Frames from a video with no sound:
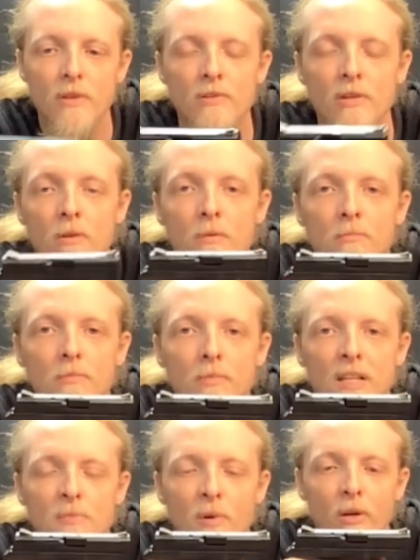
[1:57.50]
So,
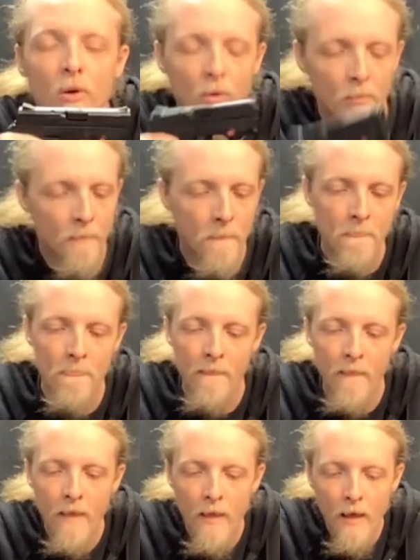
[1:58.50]
that's pretty cool.
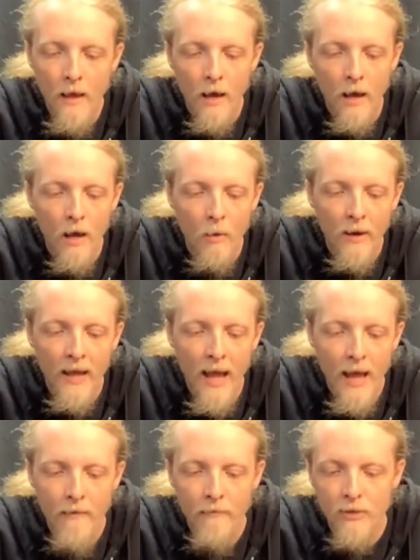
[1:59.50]
We
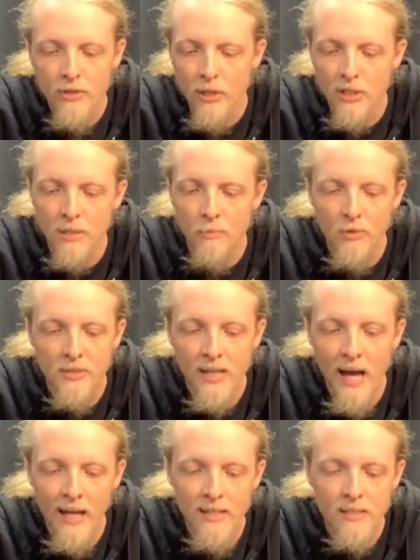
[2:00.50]
have adjustable
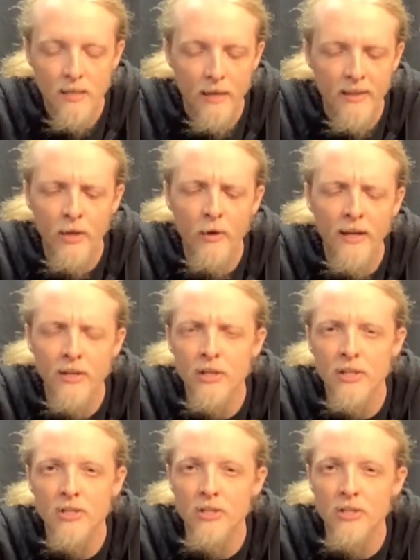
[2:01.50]
sights. I think you can adjust